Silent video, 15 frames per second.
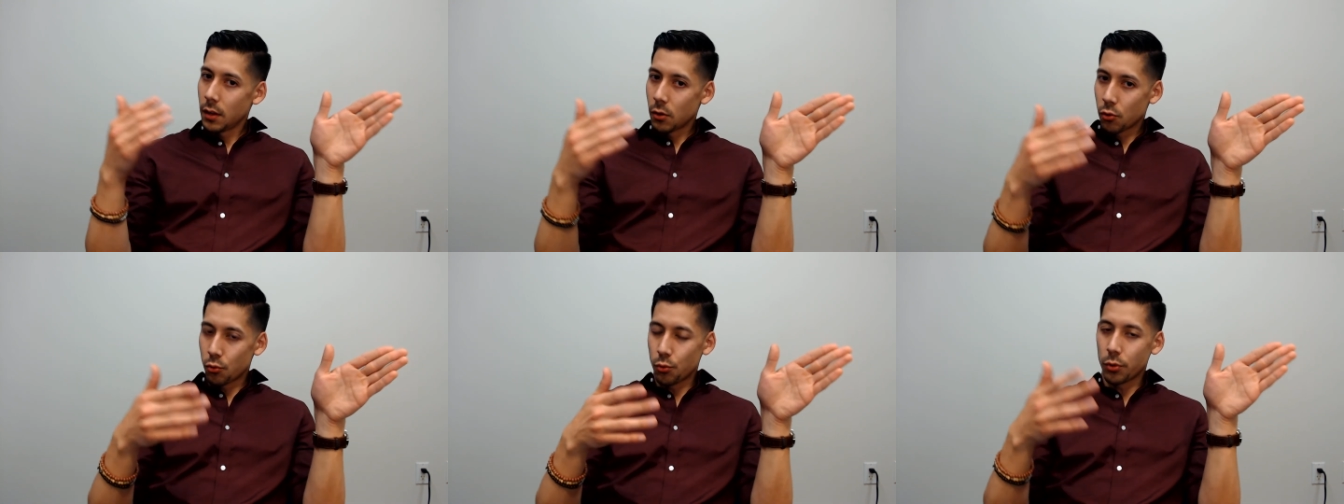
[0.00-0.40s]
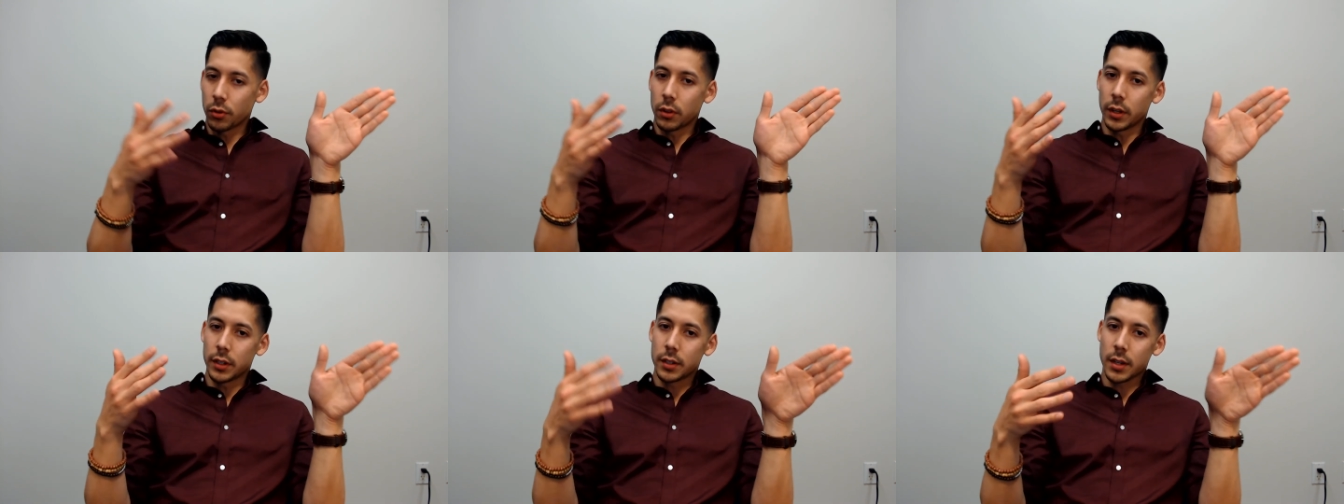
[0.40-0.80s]

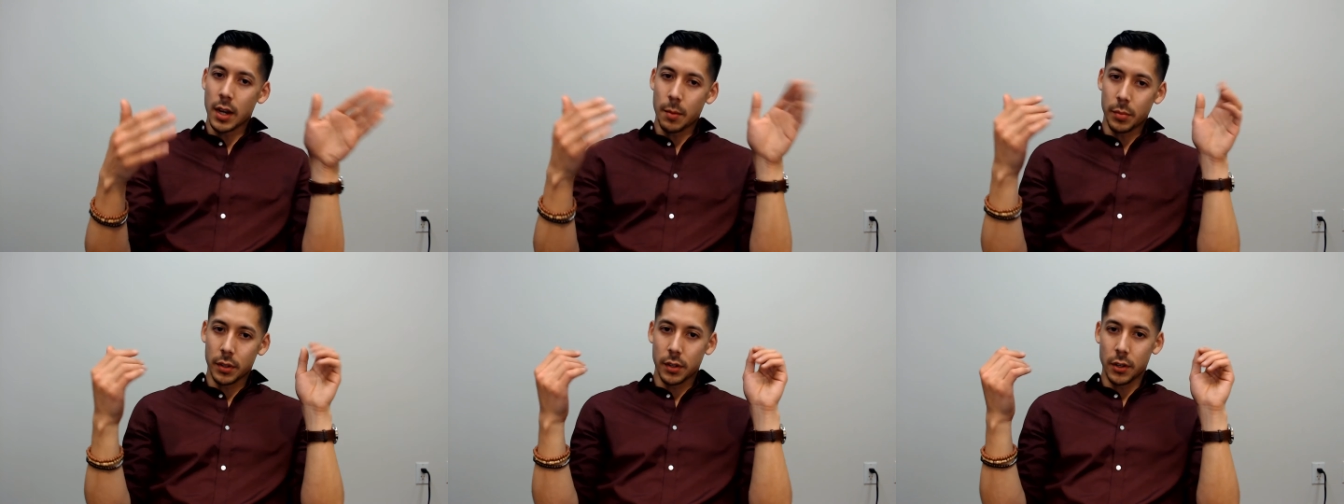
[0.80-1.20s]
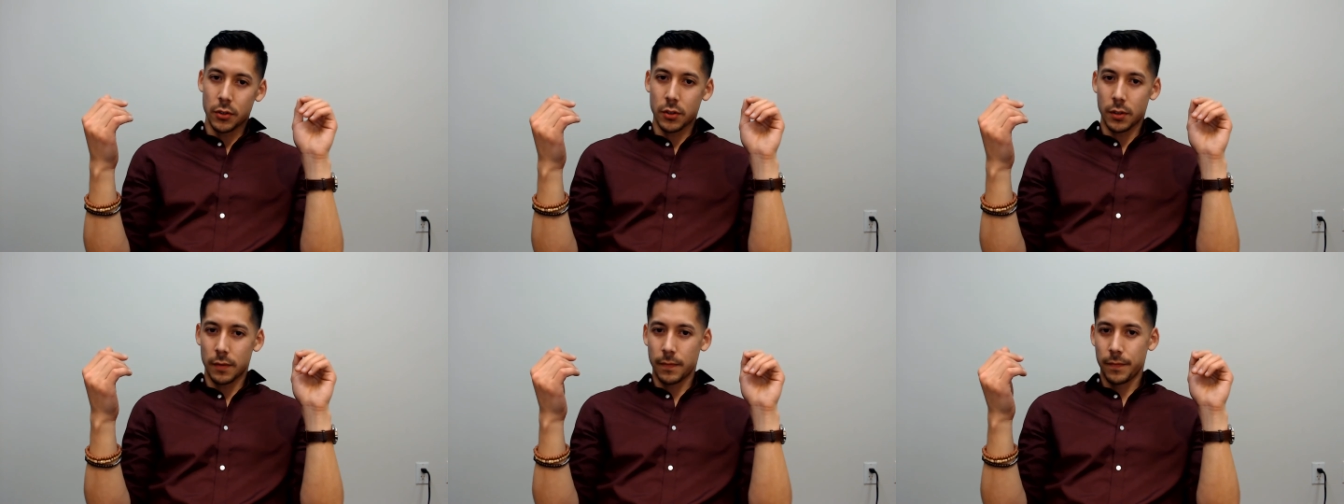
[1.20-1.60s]
ruthless
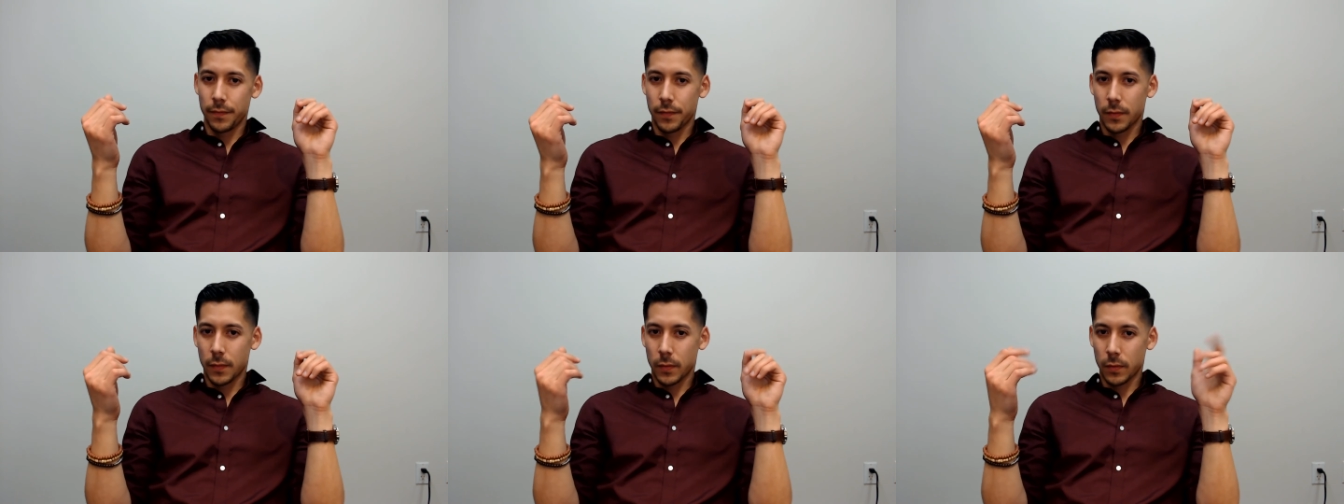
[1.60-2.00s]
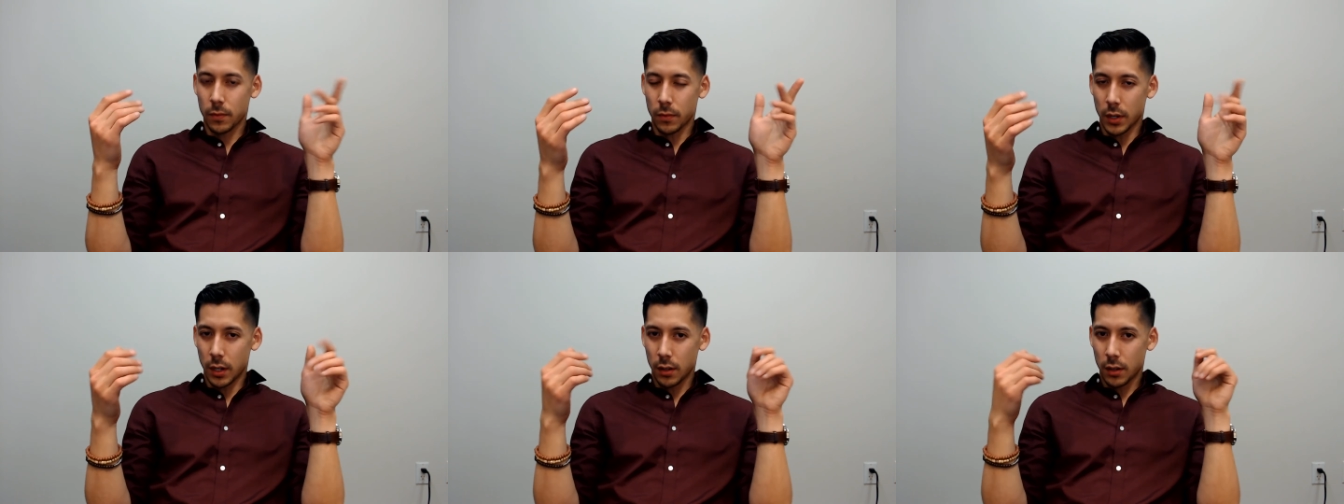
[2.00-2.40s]
competition,
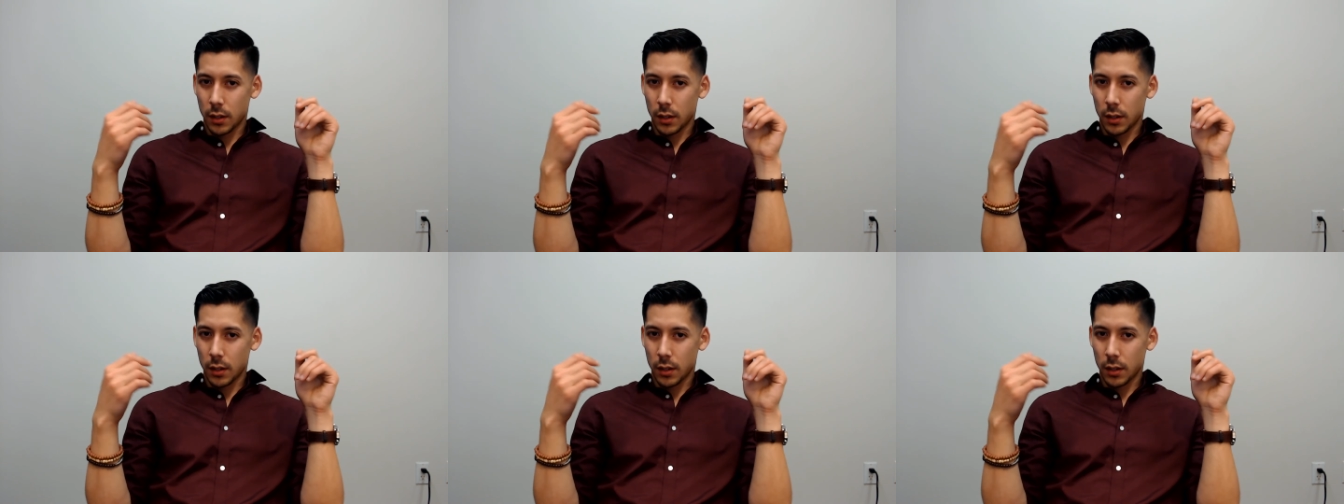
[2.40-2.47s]
right?